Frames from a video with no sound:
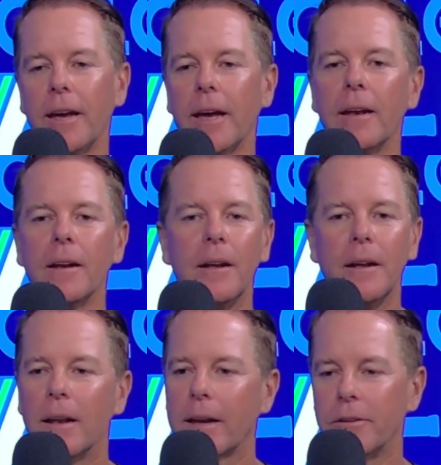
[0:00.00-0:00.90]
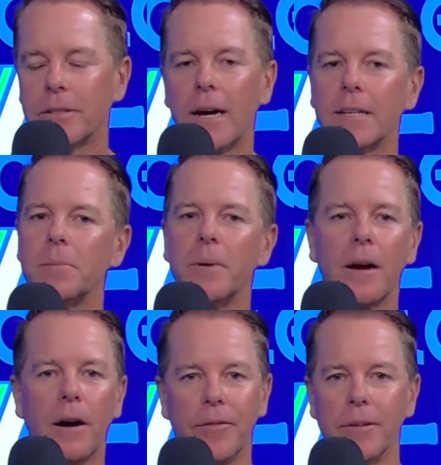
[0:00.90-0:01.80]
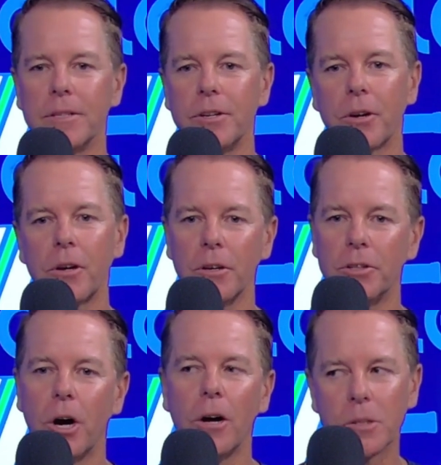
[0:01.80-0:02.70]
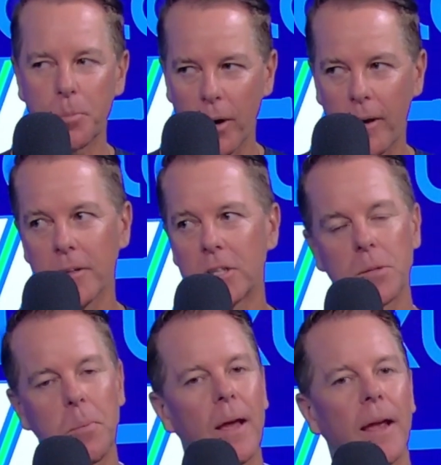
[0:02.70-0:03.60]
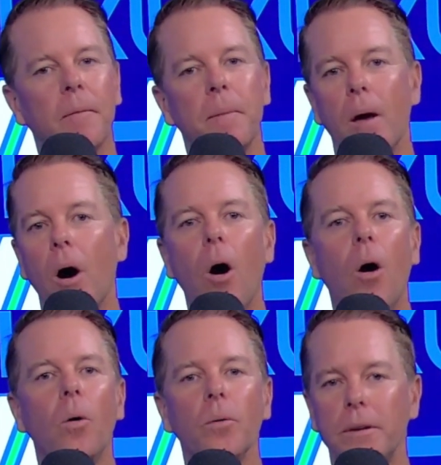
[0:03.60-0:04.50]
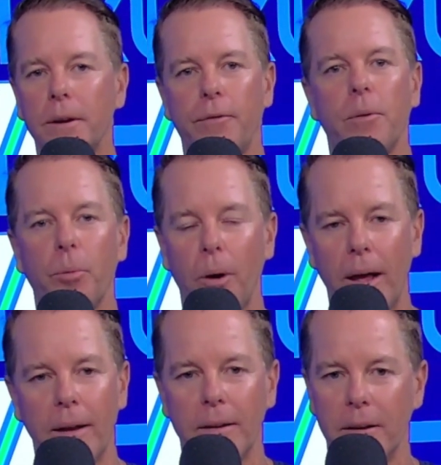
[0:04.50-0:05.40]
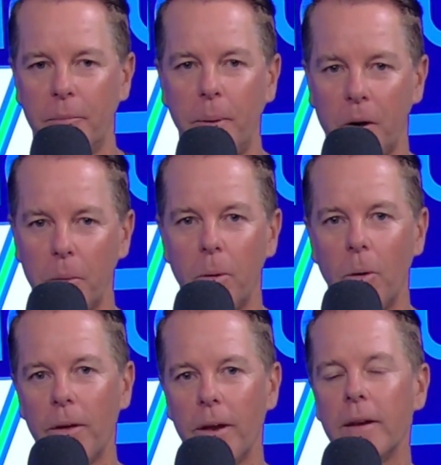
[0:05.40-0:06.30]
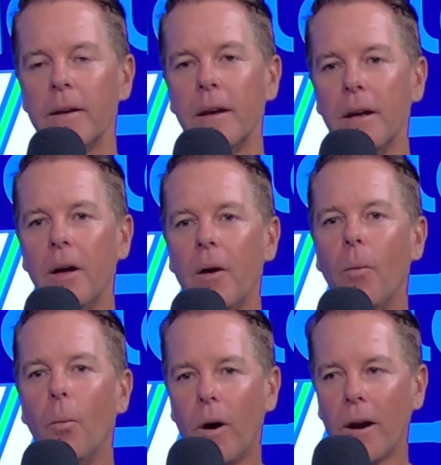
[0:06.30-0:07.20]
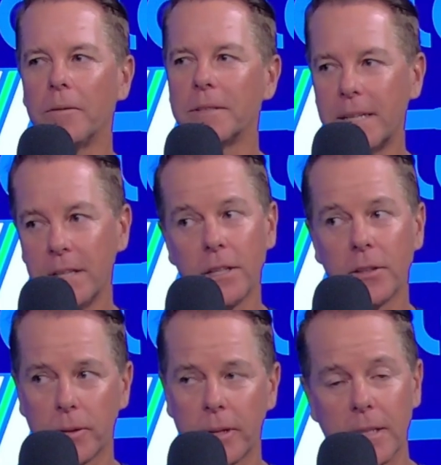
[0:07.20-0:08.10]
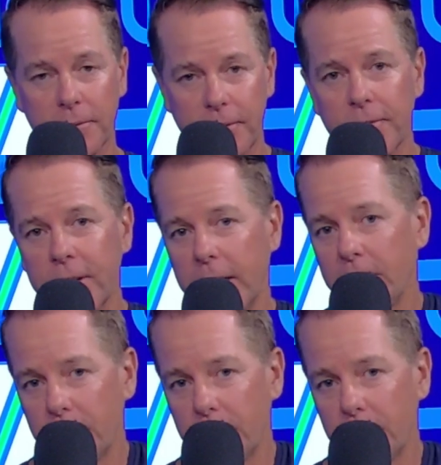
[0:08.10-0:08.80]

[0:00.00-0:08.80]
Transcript: You get your Tyson McGuffins, your Johns brothers just playing a whole different brand of pickleball than what I was teaching in 2015.